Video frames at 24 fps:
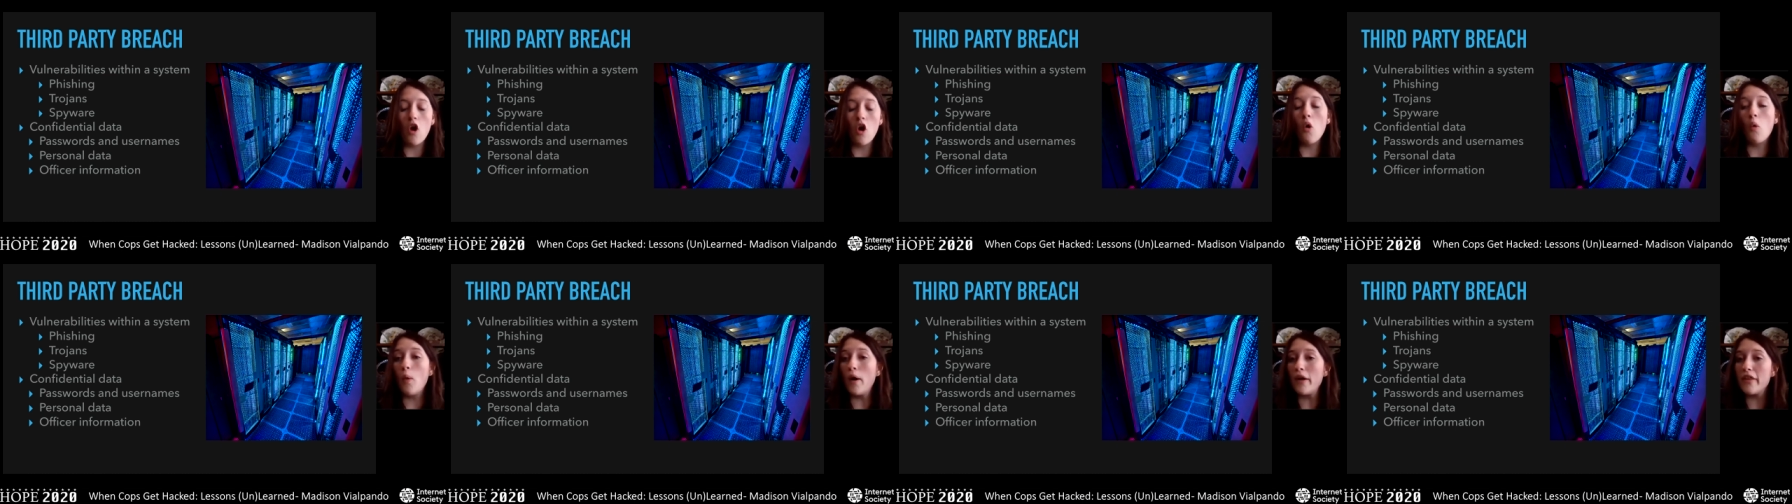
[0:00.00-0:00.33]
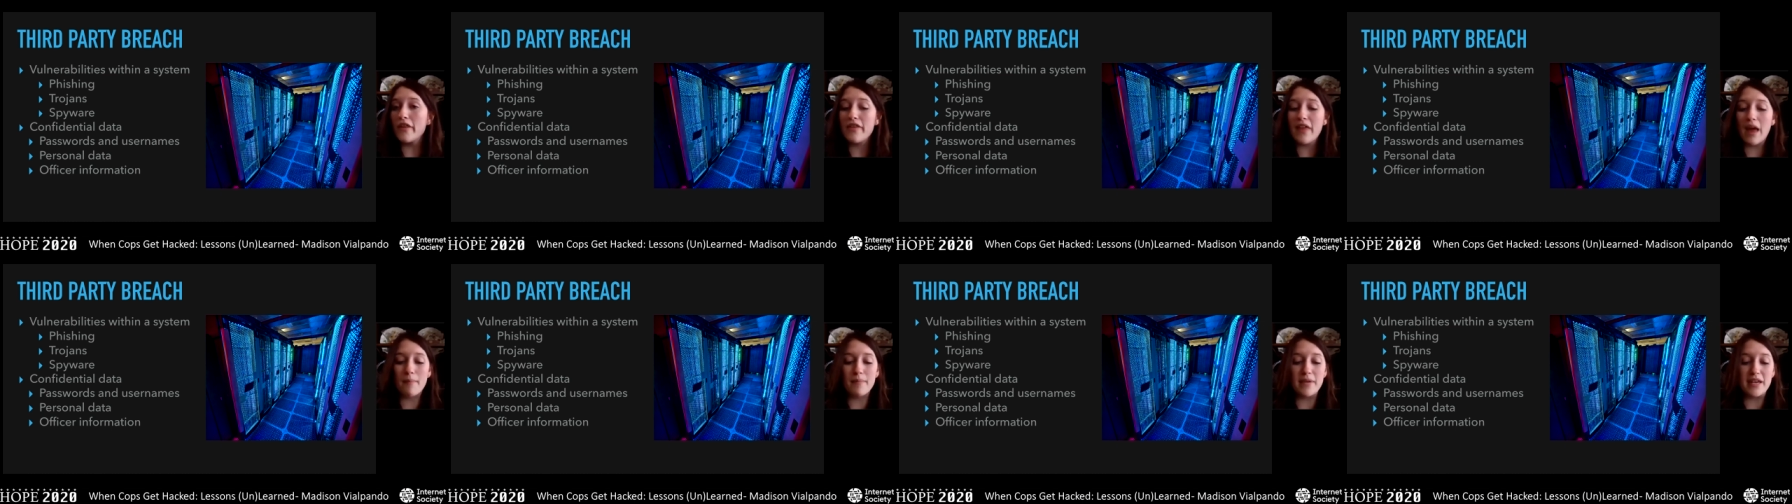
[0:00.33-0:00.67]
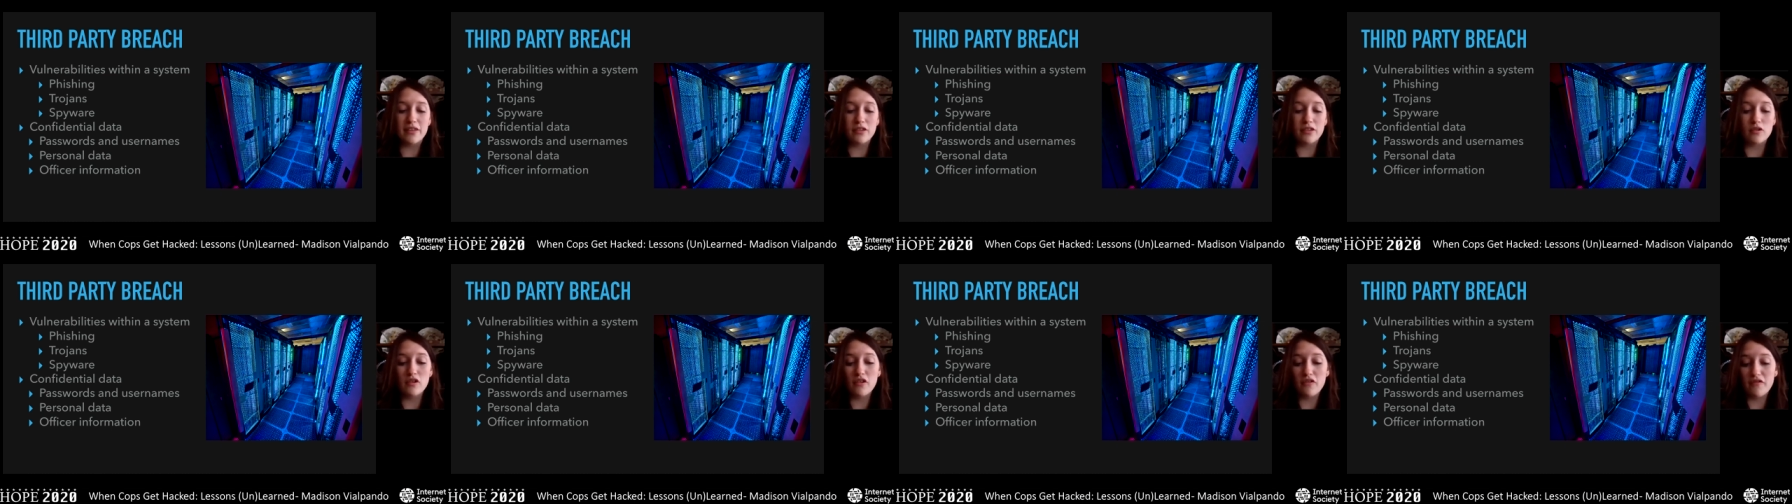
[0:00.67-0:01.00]
whether that be
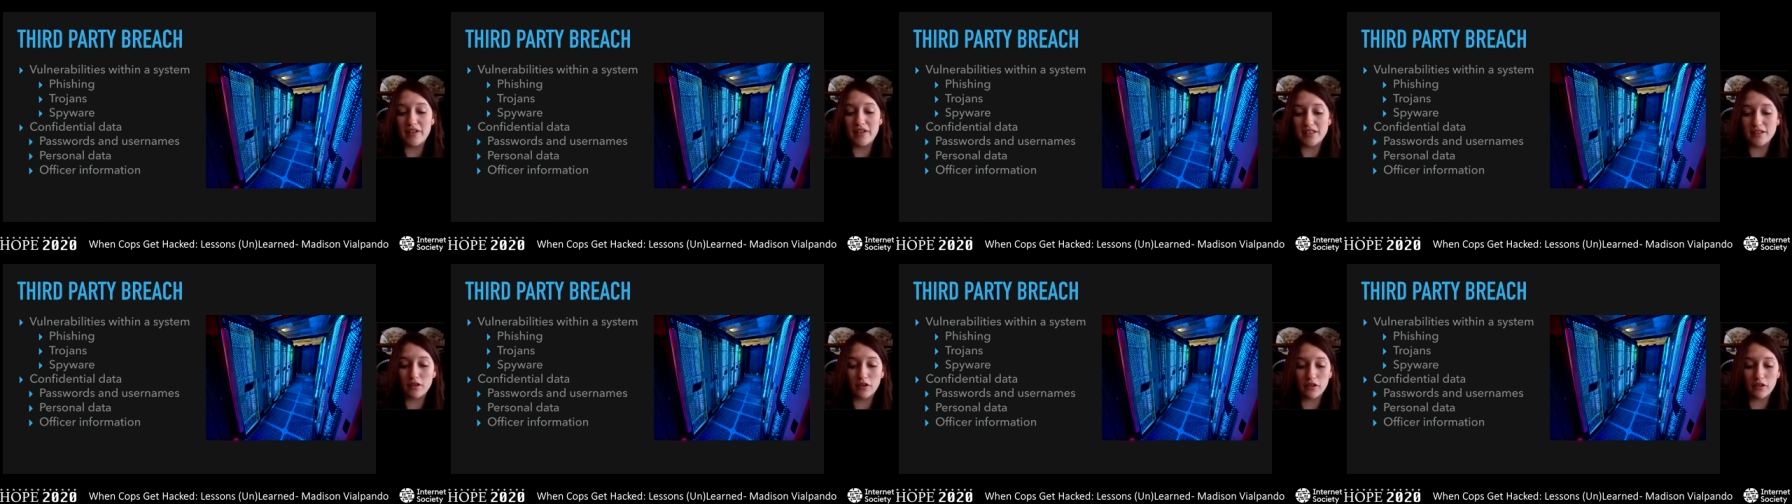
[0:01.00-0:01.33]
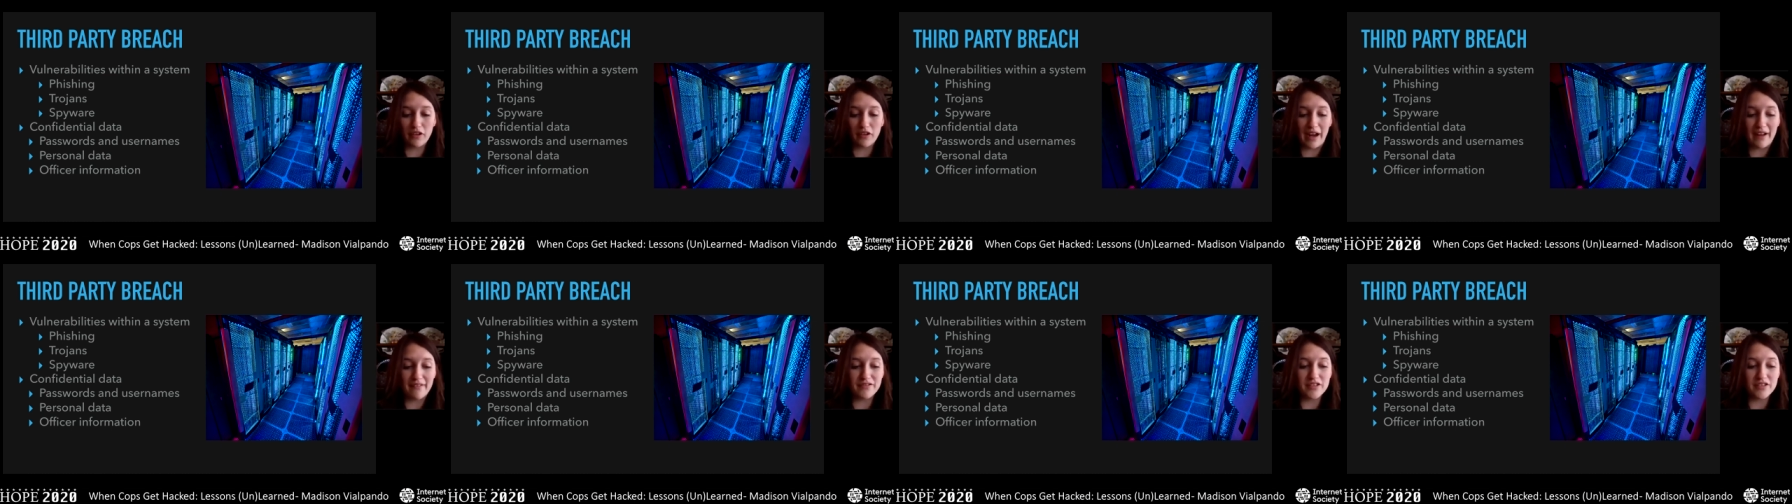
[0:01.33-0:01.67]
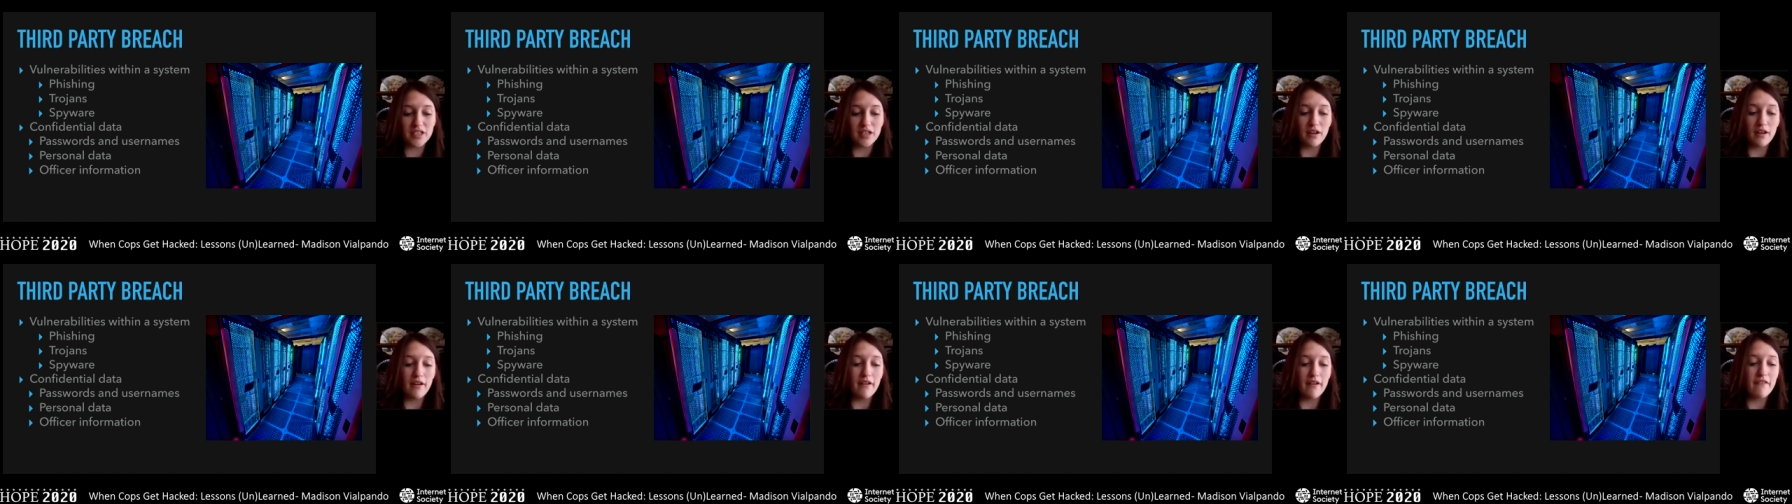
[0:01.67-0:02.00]
through a physical theft,